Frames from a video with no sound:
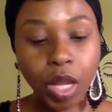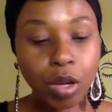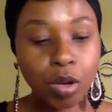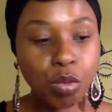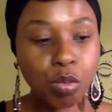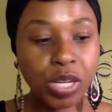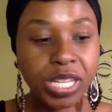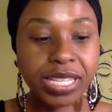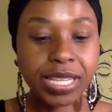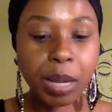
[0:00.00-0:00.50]
who
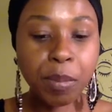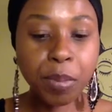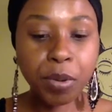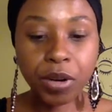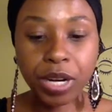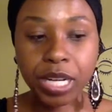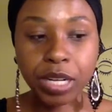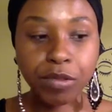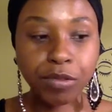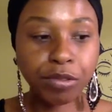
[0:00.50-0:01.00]
we
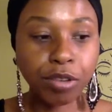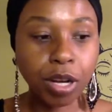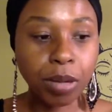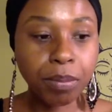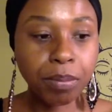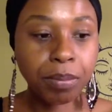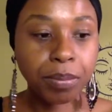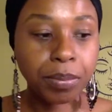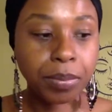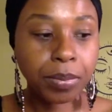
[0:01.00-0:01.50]
separated
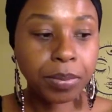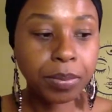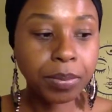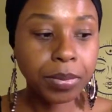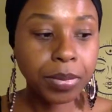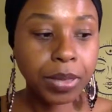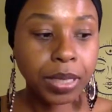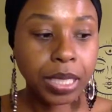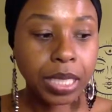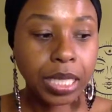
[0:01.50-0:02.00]
from
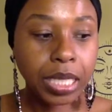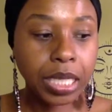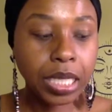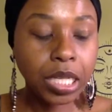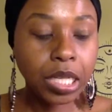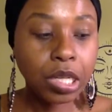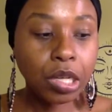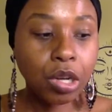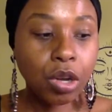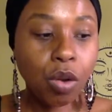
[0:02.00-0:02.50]

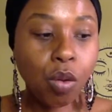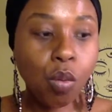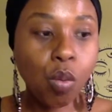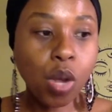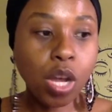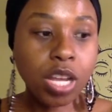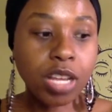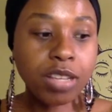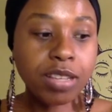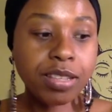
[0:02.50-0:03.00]

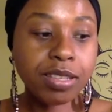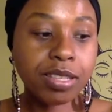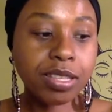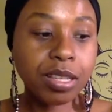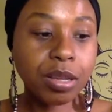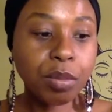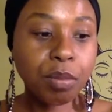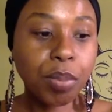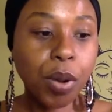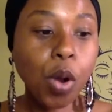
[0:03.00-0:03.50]
was
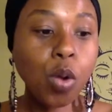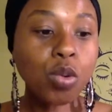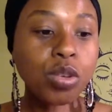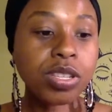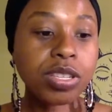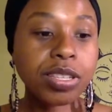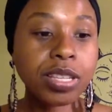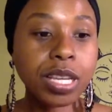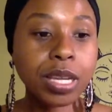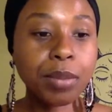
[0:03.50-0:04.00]

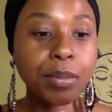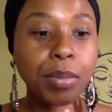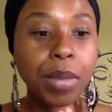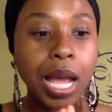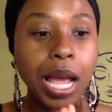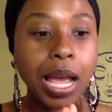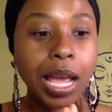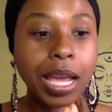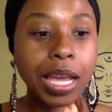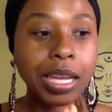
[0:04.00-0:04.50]
posting
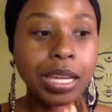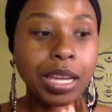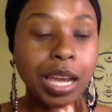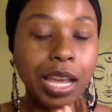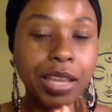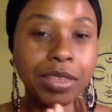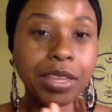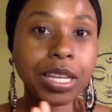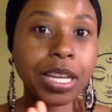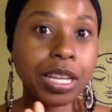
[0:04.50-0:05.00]
my,
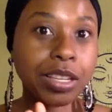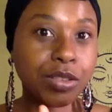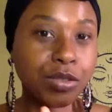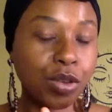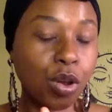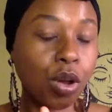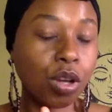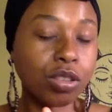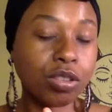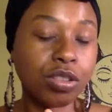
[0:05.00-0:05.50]
I think I
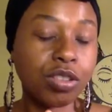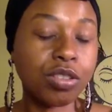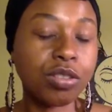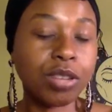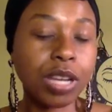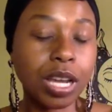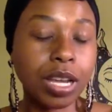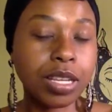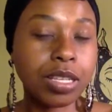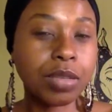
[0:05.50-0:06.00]
talked to you
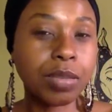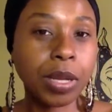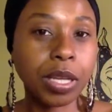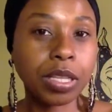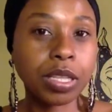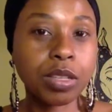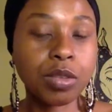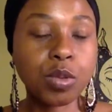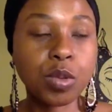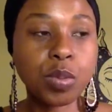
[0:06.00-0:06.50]
guys about
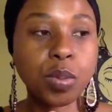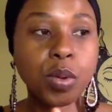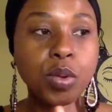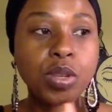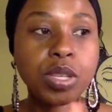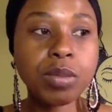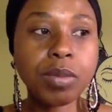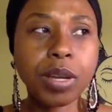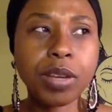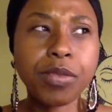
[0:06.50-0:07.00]
this, was
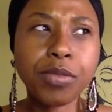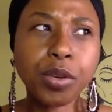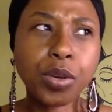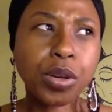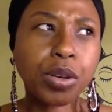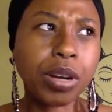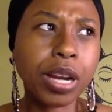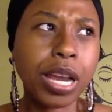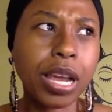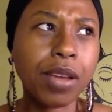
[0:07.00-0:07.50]
posting my
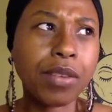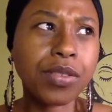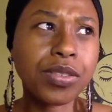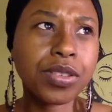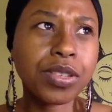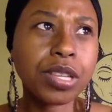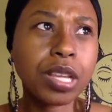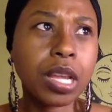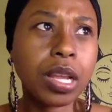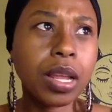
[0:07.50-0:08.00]

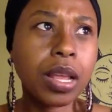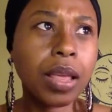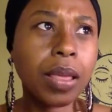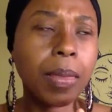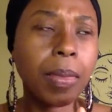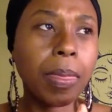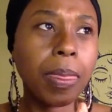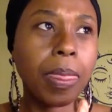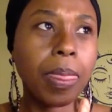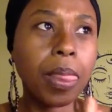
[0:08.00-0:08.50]
photographs
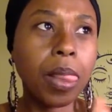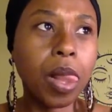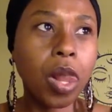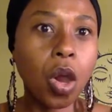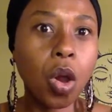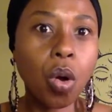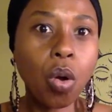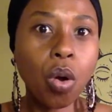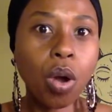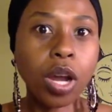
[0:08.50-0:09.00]

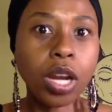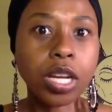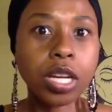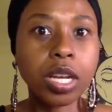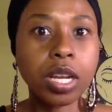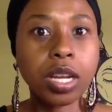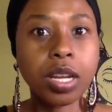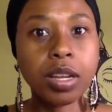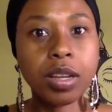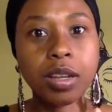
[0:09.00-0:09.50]

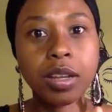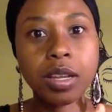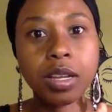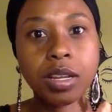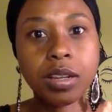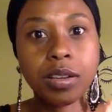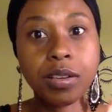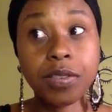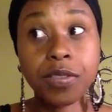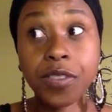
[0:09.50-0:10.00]
on
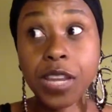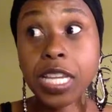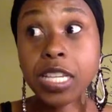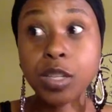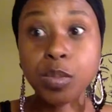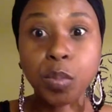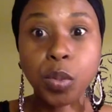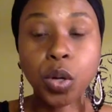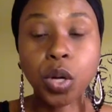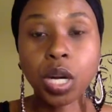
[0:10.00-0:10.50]

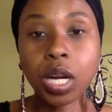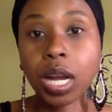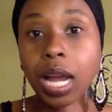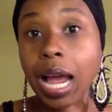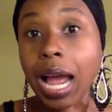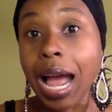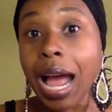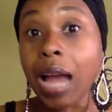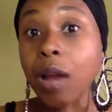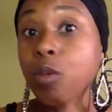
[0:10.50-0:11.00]
Facebook.
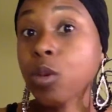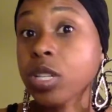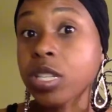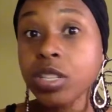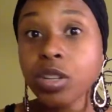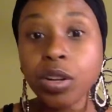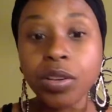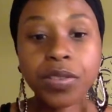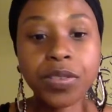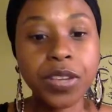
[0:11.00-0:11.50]
I
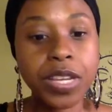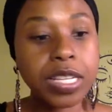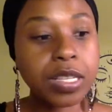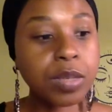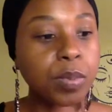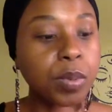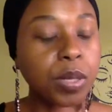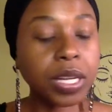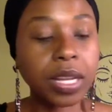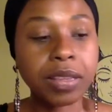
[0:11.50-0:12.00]
wasn't on
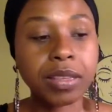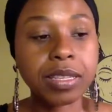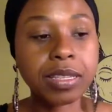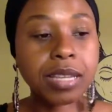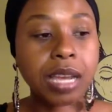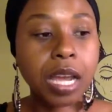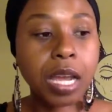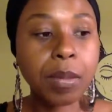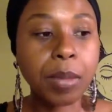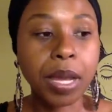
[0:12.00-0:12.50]
Facebook at the
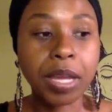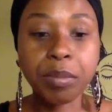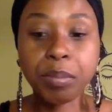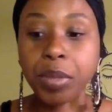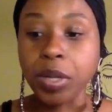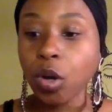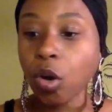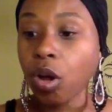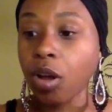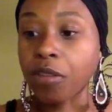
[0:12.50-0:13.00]
time. I had
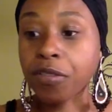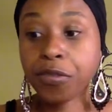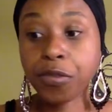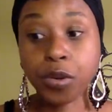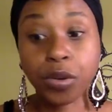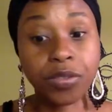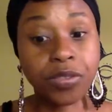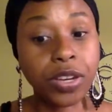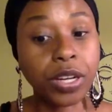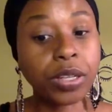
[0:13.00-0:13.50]
been off
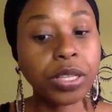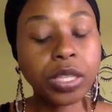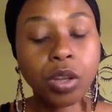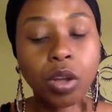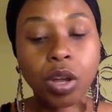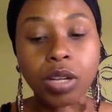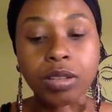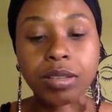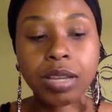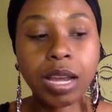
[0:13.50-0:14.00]
for a very
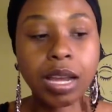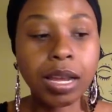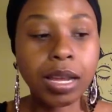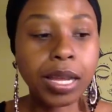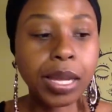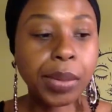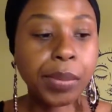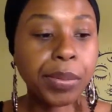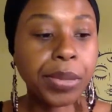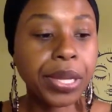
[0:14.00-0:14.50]
long
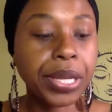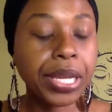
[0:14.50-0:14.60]
time.